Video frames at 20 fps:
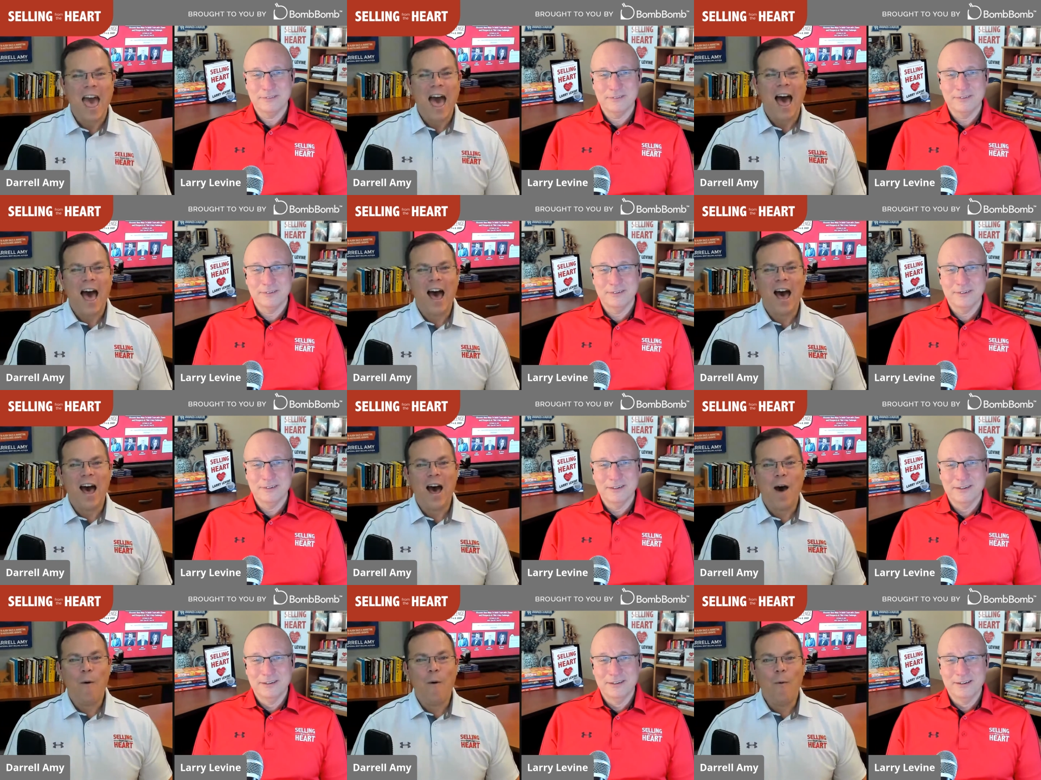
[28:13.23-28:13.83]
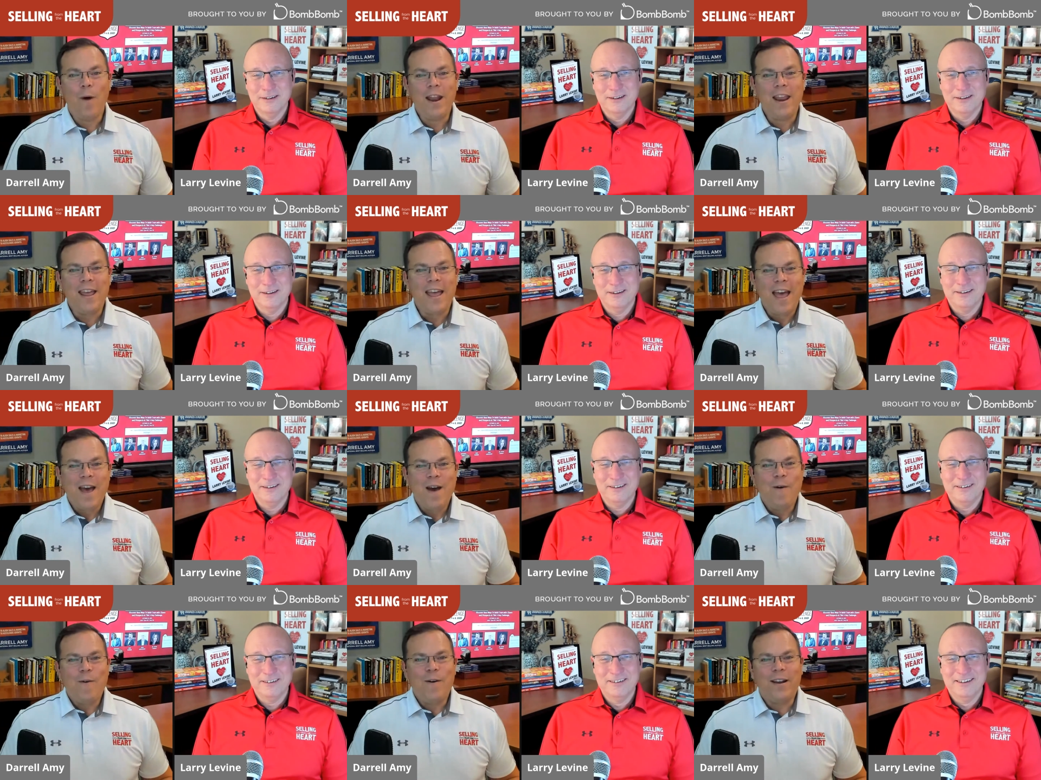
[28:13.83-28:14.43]
Speaker 1: Uh, what,
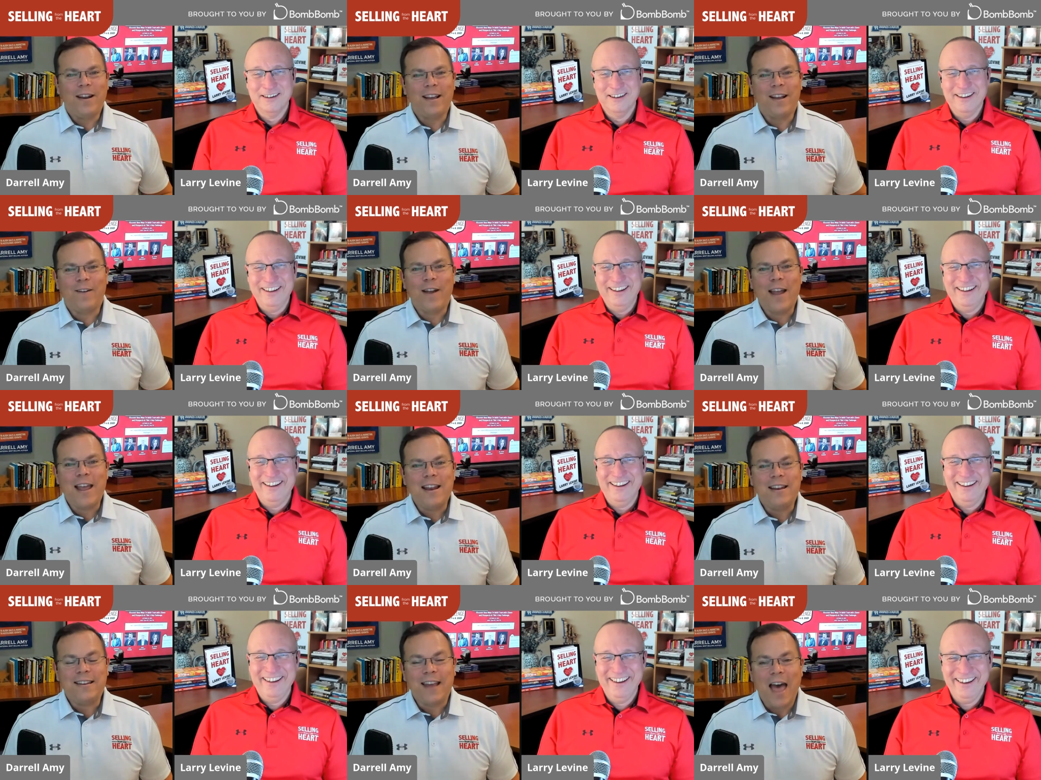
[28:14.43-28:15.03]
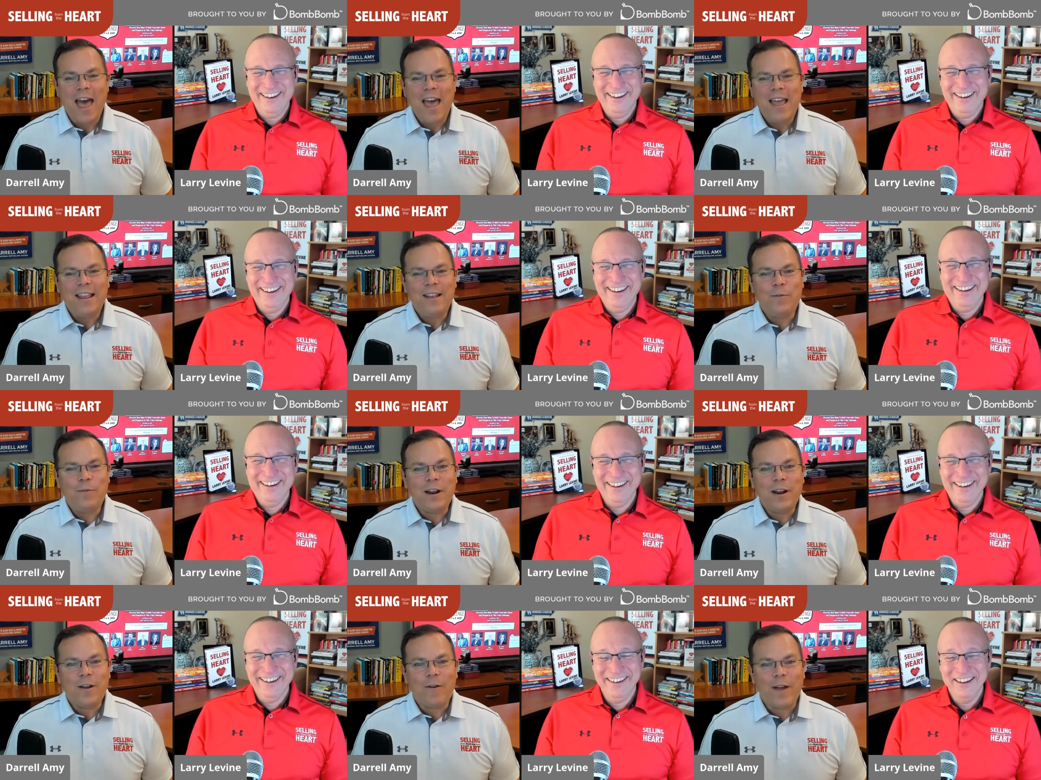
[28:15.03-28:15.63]
oh. what a great
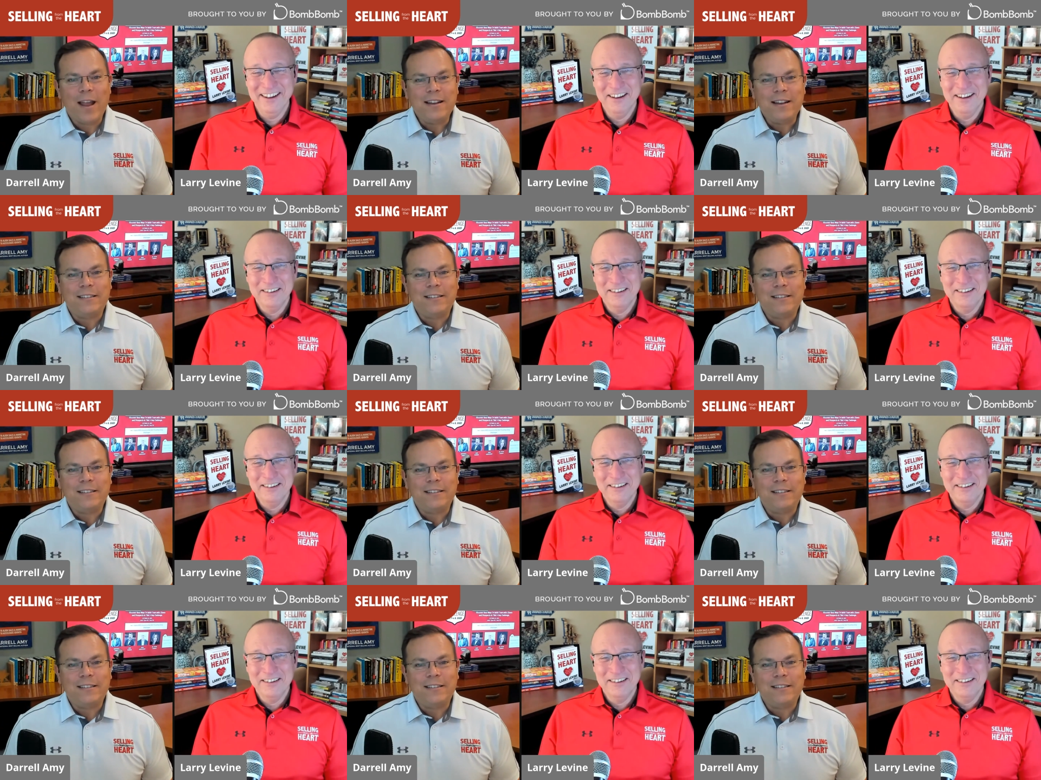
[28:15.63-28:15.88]
what a great